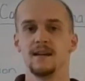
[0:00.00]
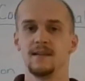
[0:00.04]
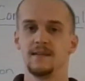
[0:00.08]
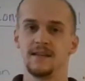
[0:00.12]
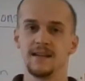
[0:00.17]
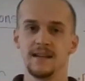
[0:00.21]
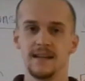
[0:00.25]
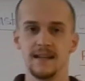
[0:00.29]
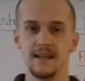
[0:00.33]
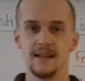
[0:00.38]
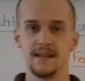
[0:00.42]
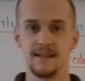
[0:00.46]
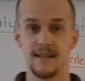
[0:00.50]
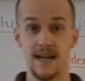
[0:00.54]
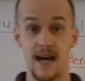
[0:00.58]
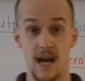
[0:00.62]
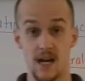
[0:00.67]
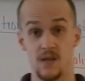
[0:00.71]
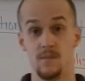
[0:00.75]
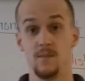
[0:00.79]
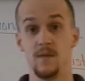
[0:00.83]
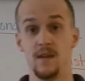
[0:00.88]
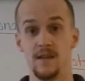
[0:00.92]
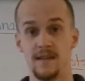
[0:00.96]
the
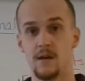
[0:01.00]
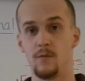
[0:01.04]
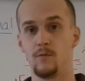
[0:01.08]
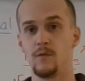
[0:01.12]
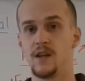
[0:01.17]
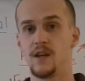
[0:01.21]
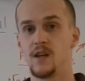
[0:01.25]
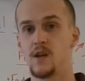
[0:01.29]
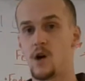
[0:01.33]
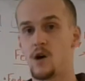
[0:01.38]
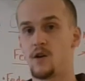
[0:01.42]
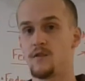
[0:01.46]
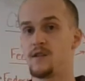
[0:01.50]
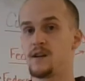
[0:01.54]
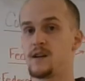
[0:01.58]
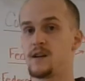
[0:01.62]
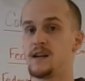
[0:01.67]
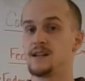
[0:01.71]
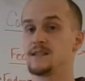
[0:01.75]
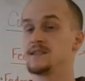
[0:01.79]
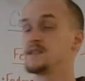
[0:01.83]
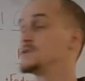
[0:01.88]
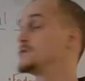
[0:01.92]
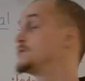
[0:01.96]
document that we call the
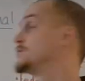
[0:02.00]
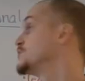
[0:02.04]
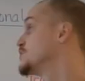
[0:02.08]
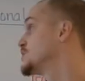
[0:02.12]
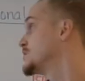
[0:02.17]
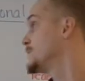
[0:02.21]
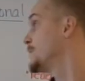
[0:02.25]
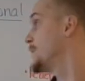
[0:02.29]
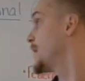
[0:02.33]
Constitution.